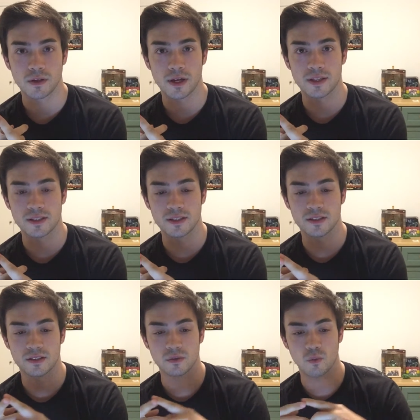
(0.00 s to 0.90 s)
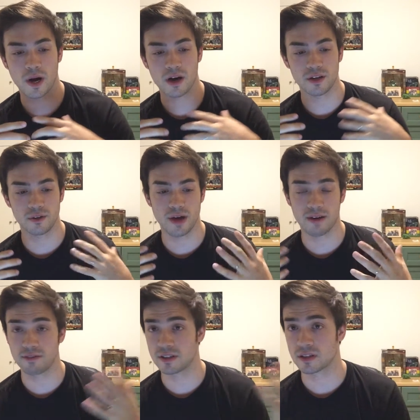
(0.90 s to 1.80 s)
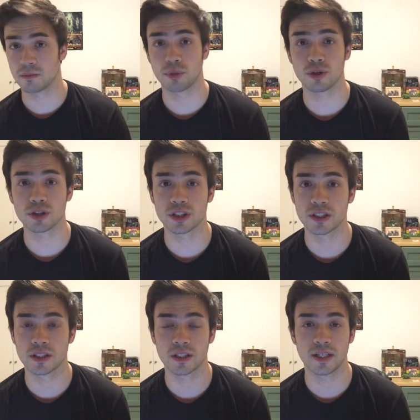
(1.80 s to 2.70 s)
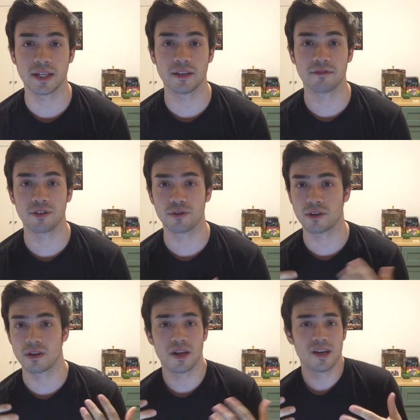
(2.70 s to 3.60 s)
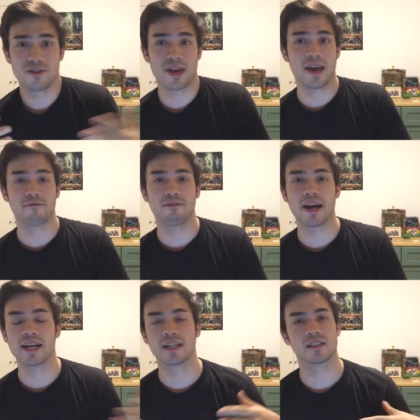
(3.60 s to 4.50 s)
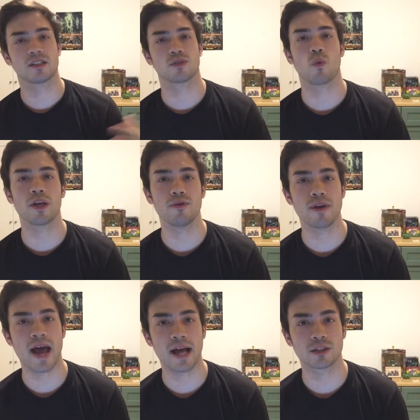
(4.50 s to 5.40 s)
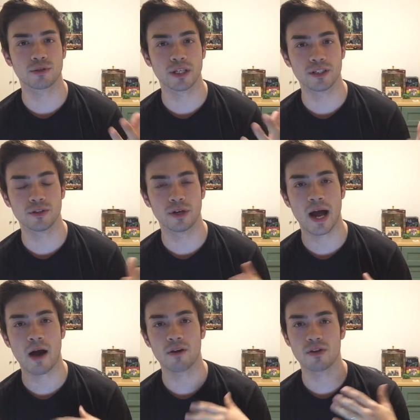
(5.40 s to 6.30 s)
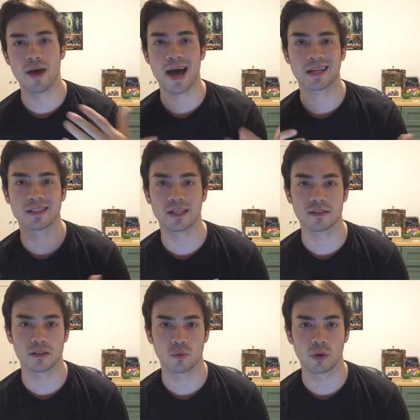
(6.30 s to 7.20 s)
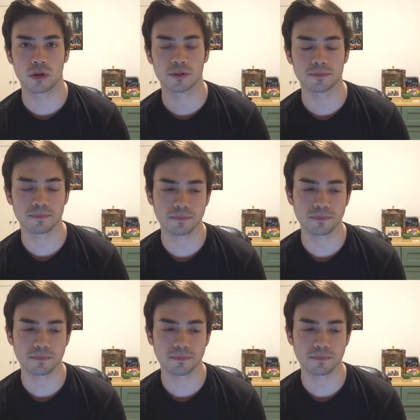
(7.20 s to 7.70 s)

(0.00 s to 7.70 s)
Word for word: This is where you have this compulsion to live. You, you can't fight it. It's just what you naturally do and how you access the world.